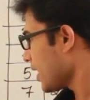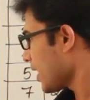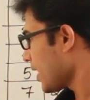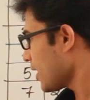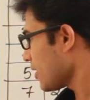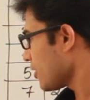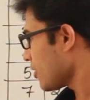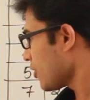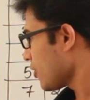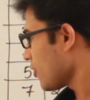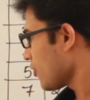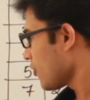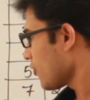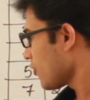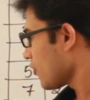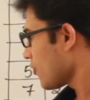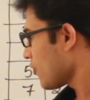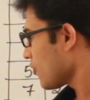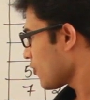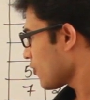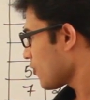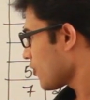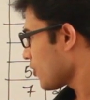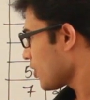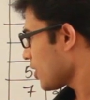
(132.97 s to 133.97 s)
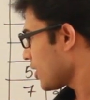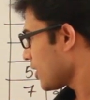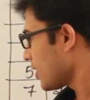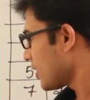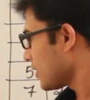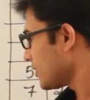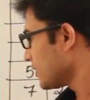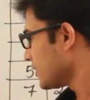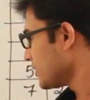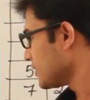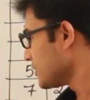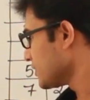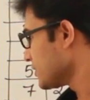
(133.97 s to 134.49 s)
And now
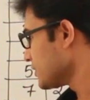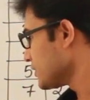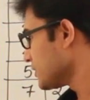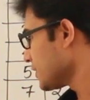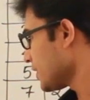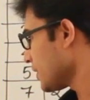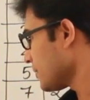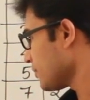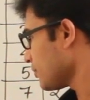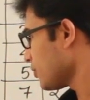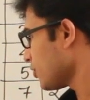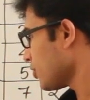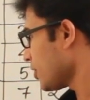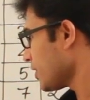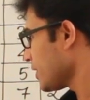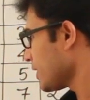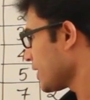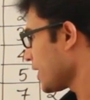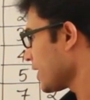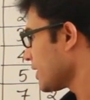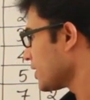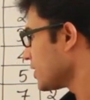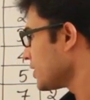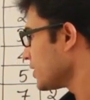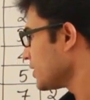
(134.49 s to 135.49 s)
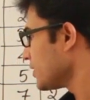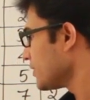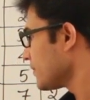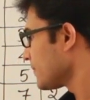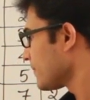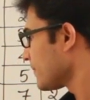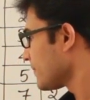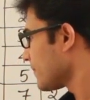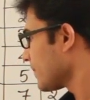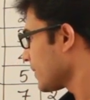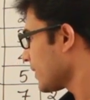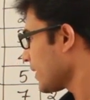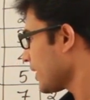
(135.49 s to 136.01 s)
this is the employee I D
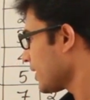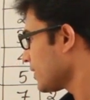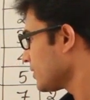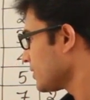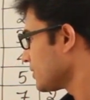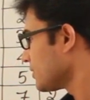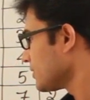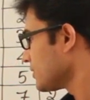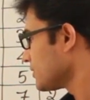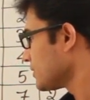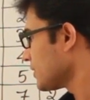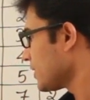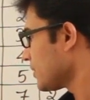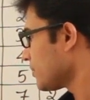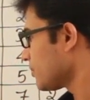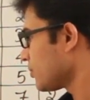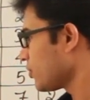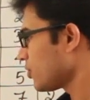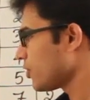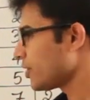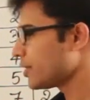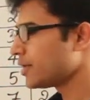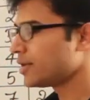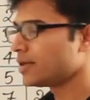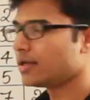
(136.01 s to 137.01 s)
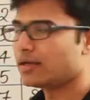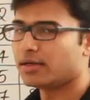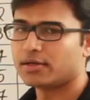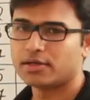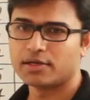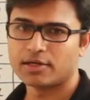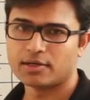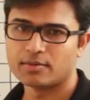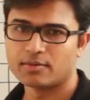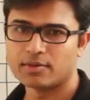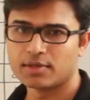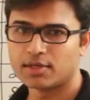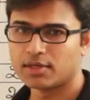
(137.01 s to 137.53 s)
and this is the employee
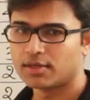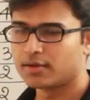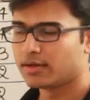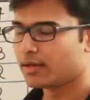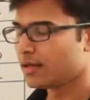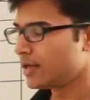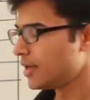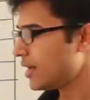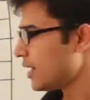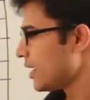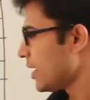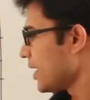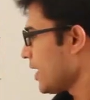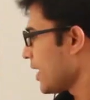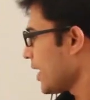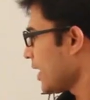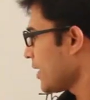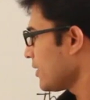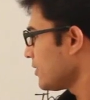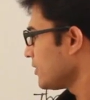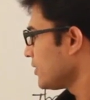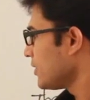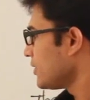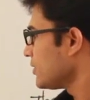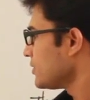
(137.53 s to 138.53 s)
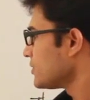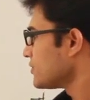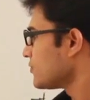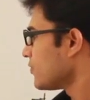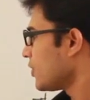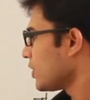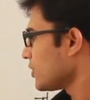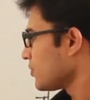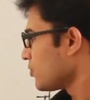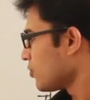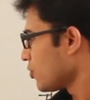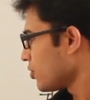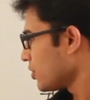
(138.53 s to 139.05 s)
table, and there is
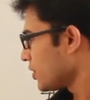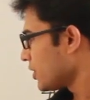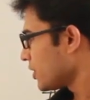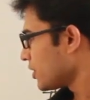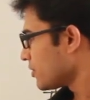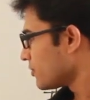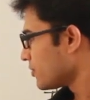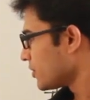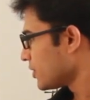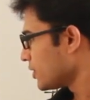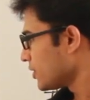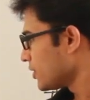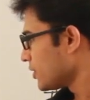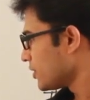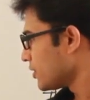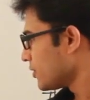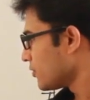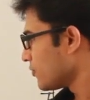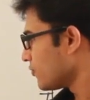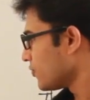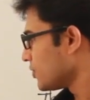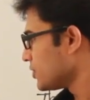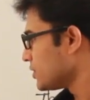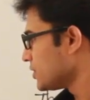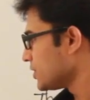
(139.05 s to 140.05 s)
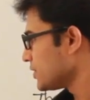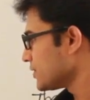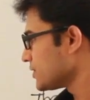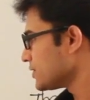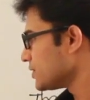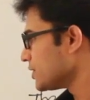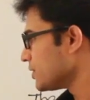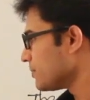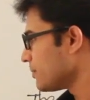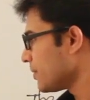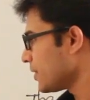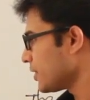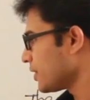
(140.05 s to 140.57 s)
one more table which is
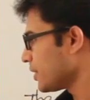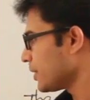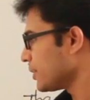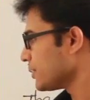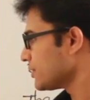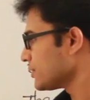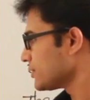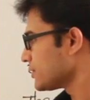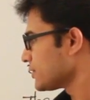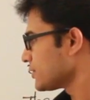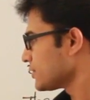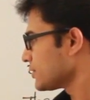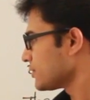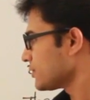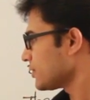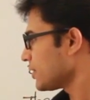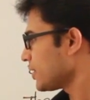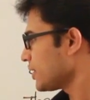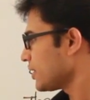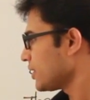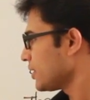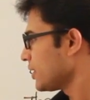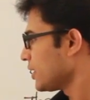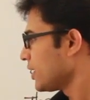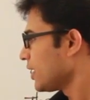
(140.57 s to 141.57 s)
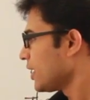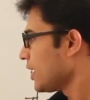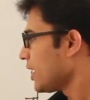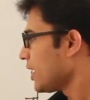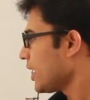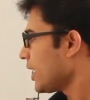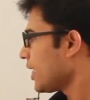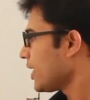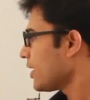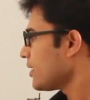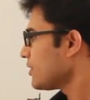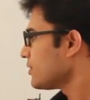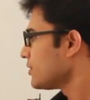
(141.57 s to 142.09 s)
dependents, right?
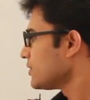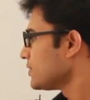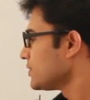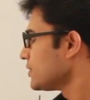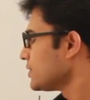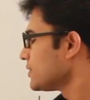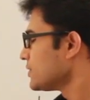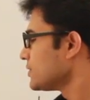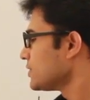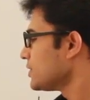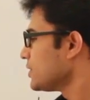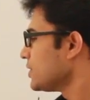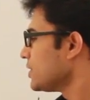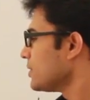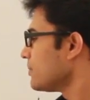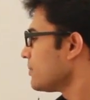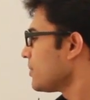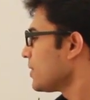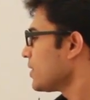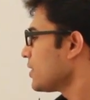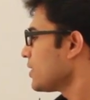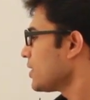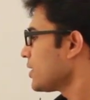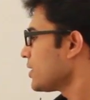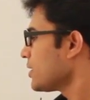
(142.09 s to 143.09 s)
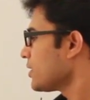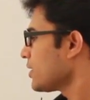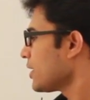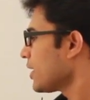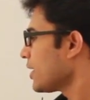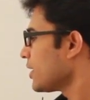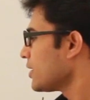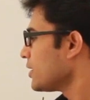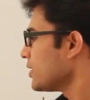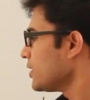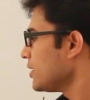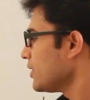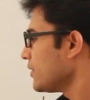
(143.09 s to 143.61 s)
And this is the dependent
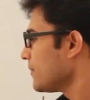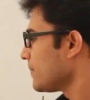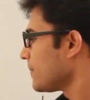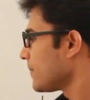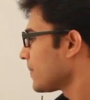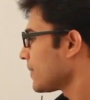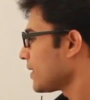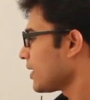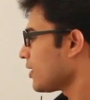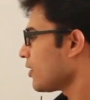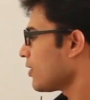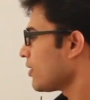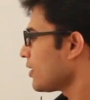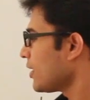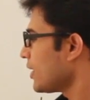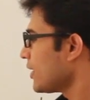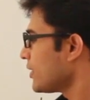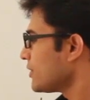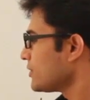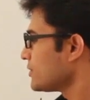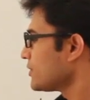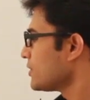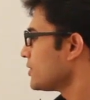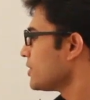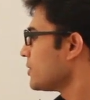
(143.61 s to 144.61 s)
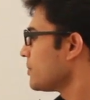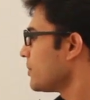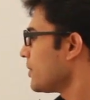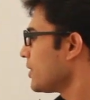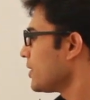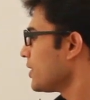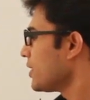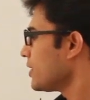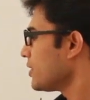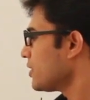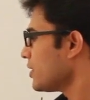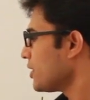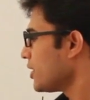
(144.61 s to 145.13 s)
I D, or let us say
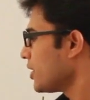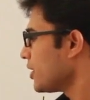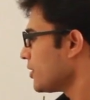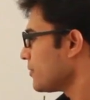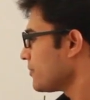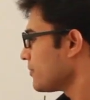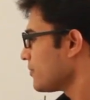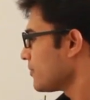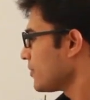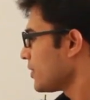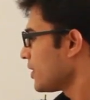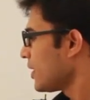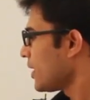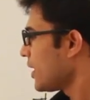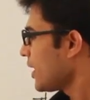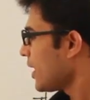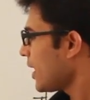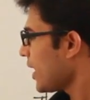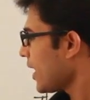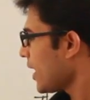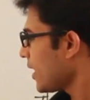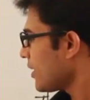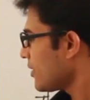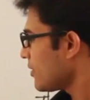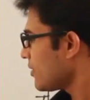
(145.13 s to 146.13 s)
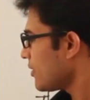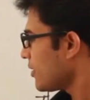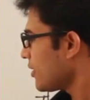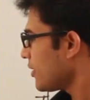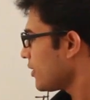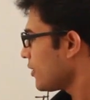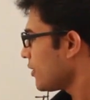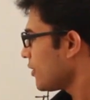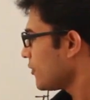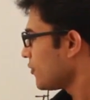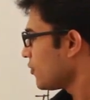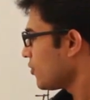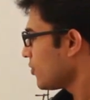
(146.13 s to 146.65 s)
dependent name, and
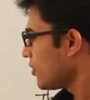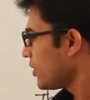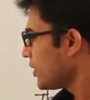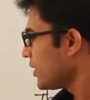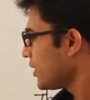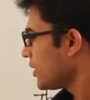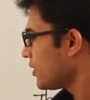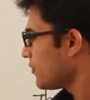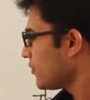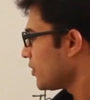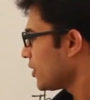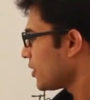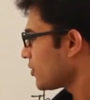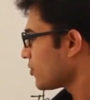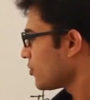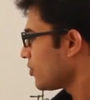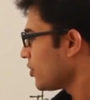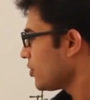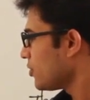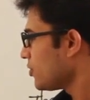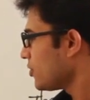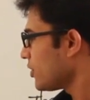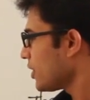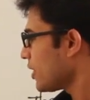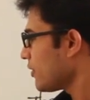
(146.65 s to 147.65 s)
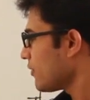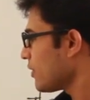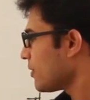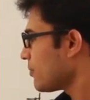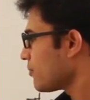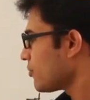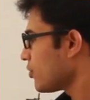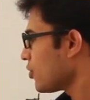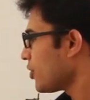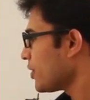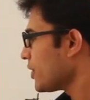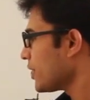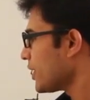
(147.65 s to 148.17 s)
you know here we are going to have
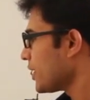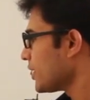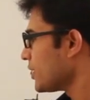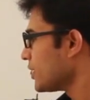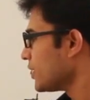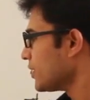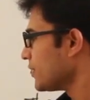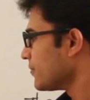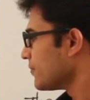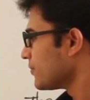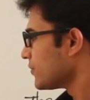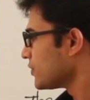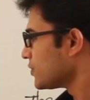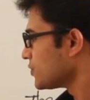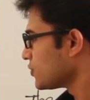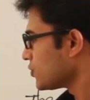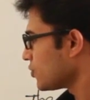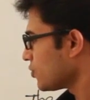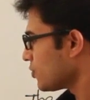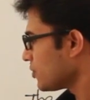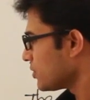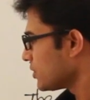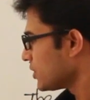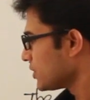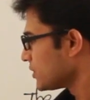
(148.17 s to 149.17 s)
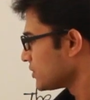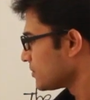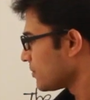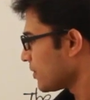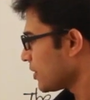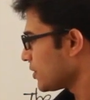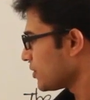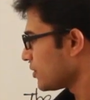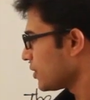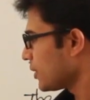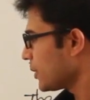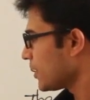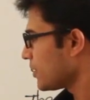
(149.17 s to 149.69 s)
employee I D. So this
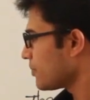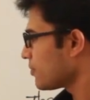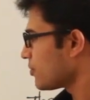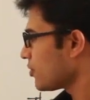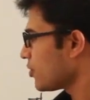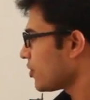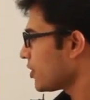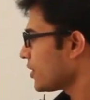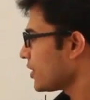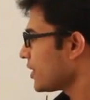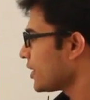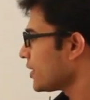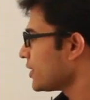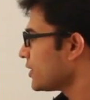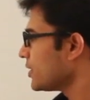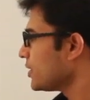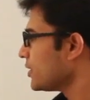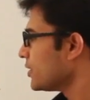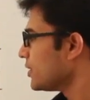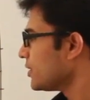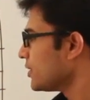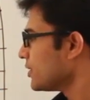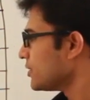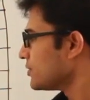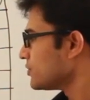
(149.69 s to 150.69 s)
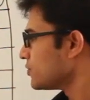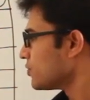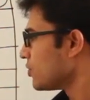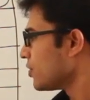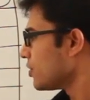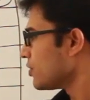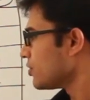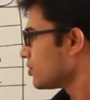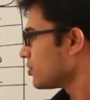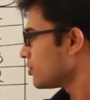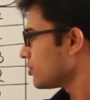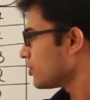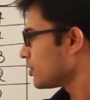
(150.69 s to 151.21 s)
particular employee I D is
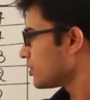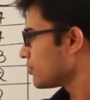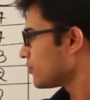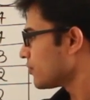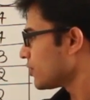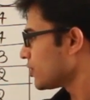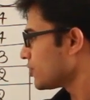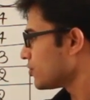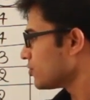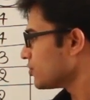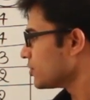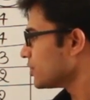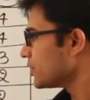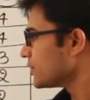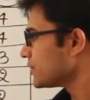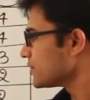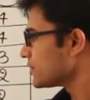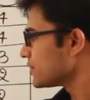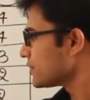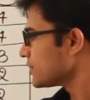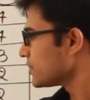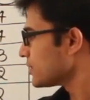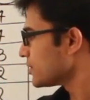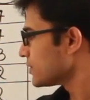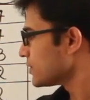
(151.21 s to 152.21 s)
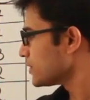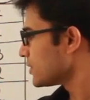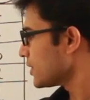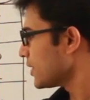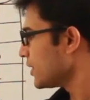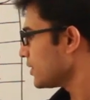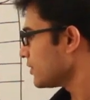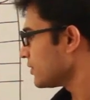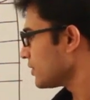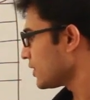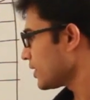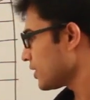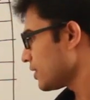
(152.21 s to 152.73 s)
going to refer to this,
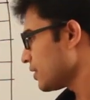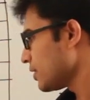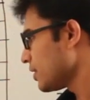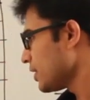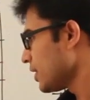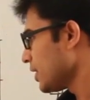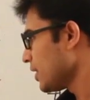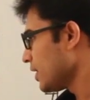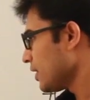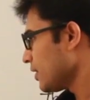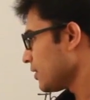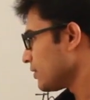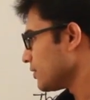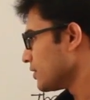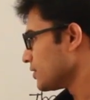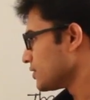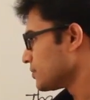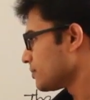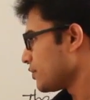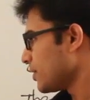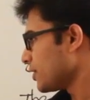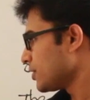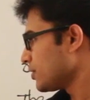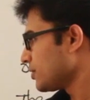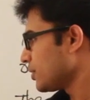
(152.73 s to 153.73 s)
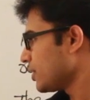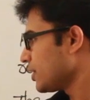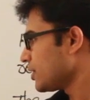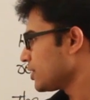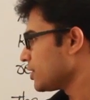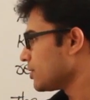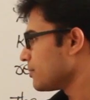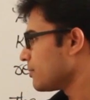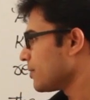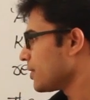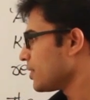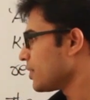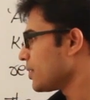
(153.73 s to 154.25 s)
saying that this particular
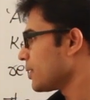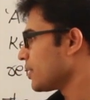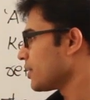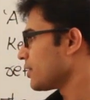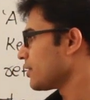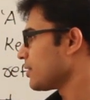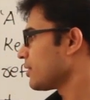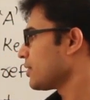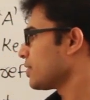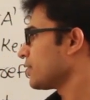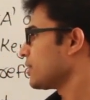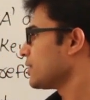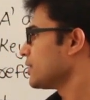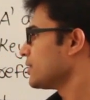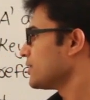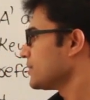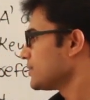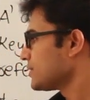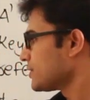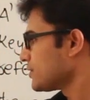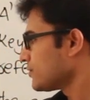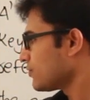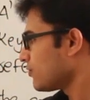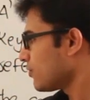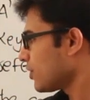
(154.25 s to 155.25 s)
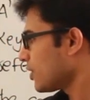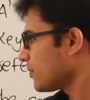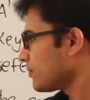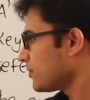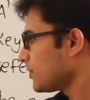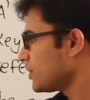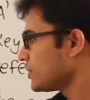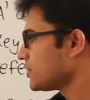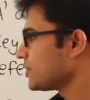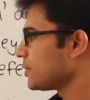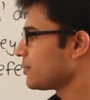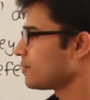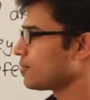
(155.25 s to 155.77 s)
dependent is
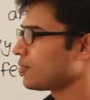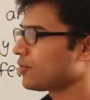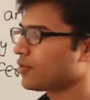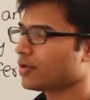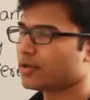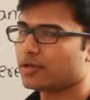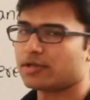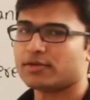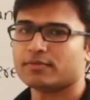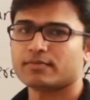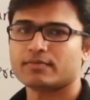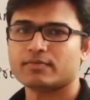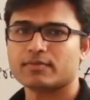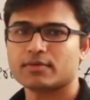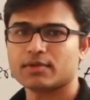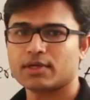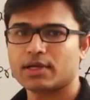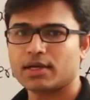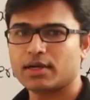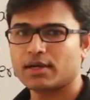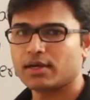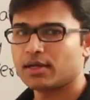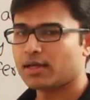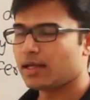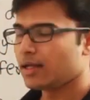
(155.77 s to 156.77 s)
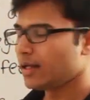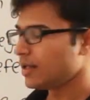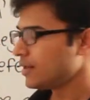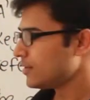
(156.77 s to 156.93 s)
from this employee, right?